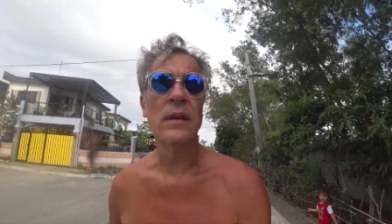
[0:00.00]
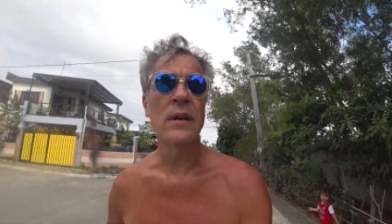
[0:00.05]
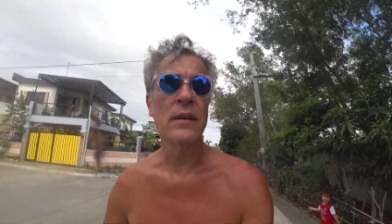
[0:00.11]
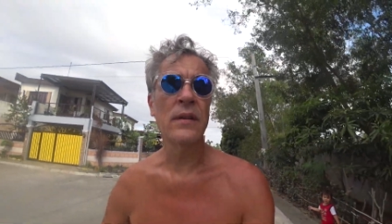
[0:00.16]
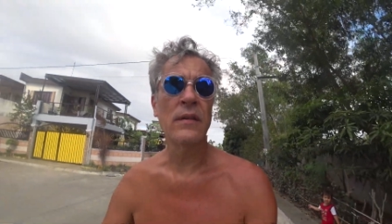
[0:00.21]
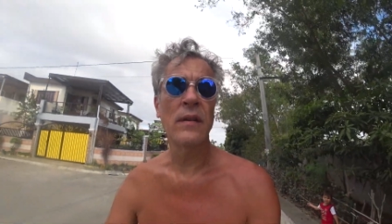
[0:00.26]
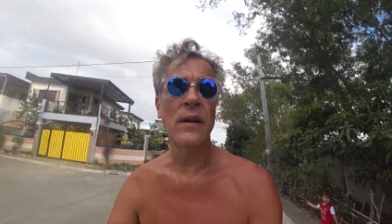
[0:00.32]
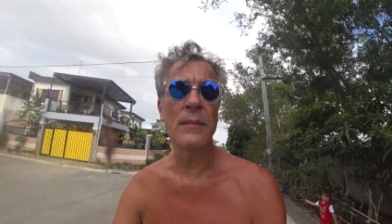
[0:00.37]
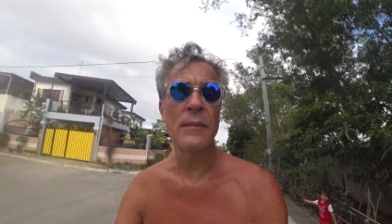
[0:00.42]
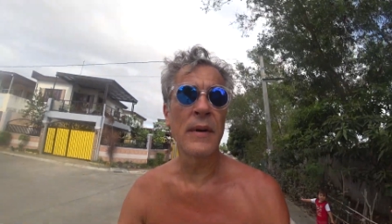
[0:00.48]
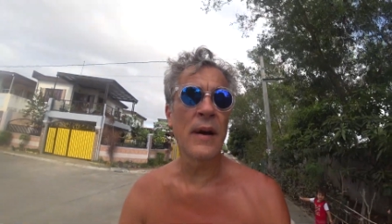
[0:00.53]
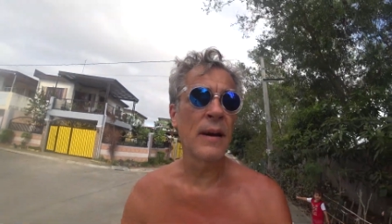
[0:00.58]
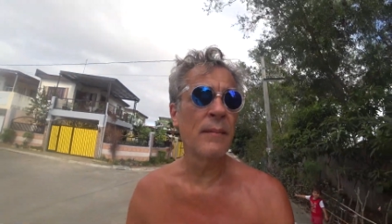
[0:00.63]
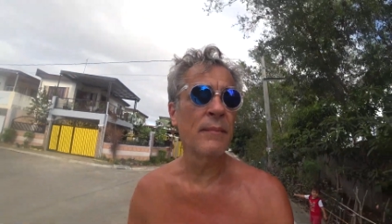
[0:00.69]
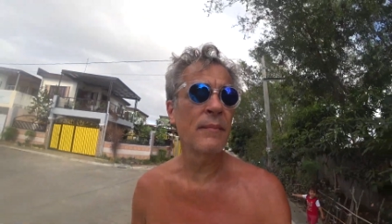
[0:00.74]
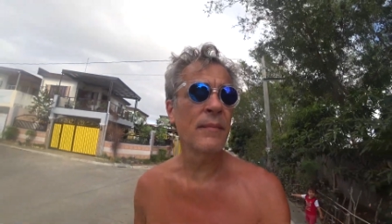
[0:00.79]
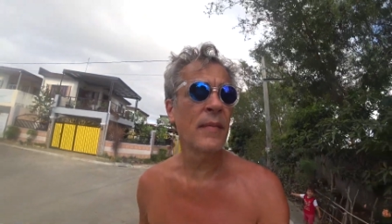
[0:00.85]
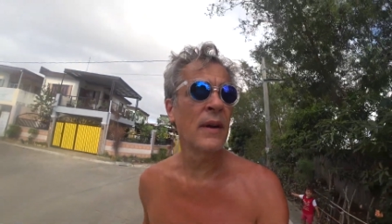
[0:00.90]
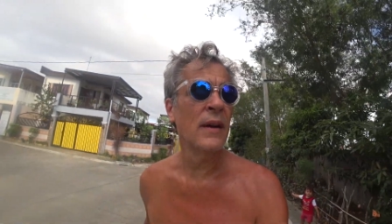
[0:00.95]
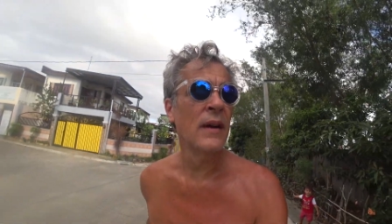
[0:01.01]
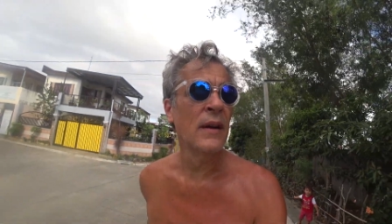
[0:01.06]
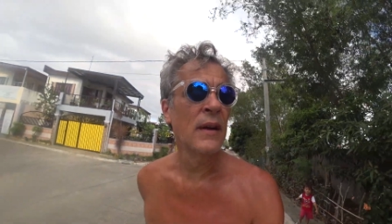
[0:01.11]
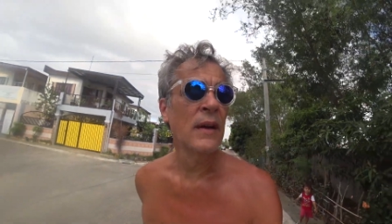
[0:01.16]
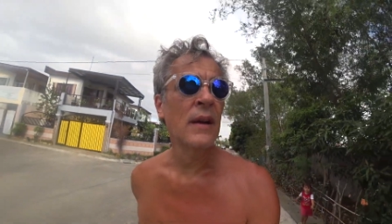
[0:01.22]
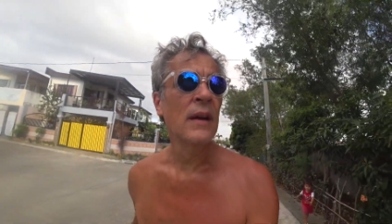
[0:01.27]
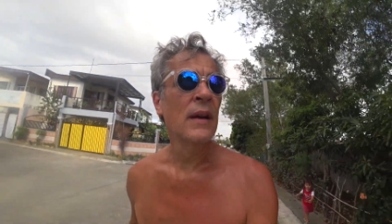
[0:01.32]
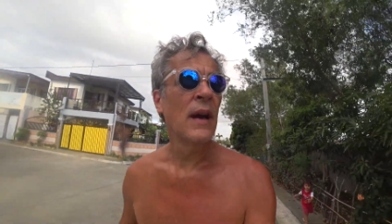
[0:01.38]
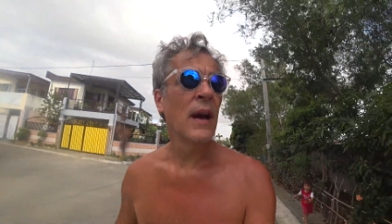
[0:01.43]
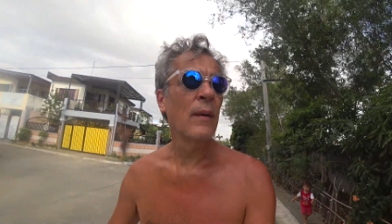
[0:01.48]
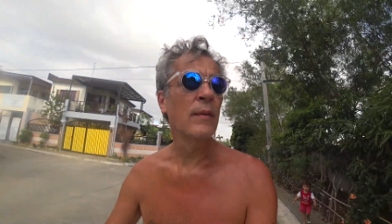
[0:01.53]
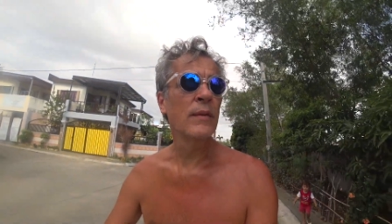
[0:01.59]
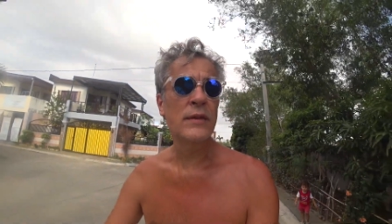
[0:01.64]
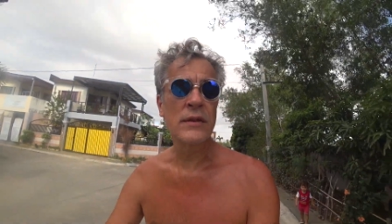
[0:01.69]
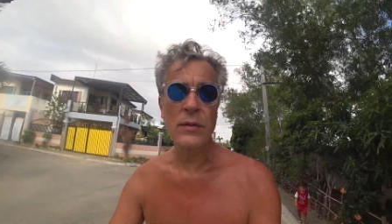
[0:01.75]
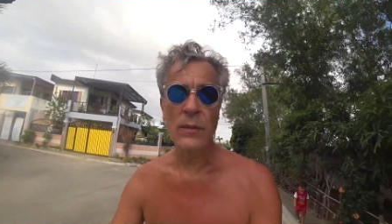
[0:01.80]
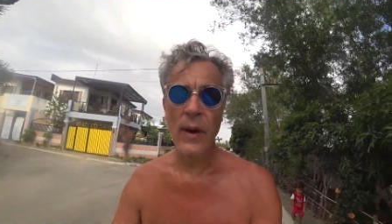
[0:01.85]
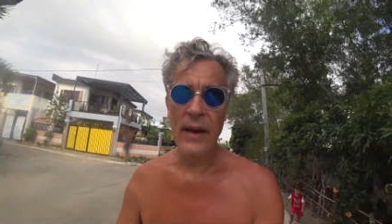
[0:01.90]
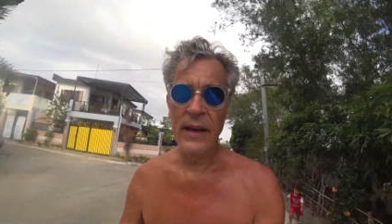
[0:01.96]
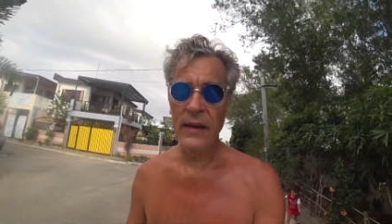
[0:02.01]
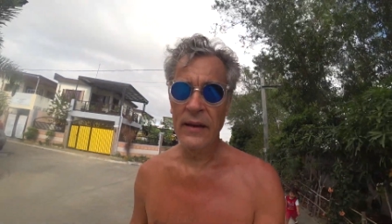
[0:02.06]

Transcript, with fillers: You know, I'm, I'm, i was sweaty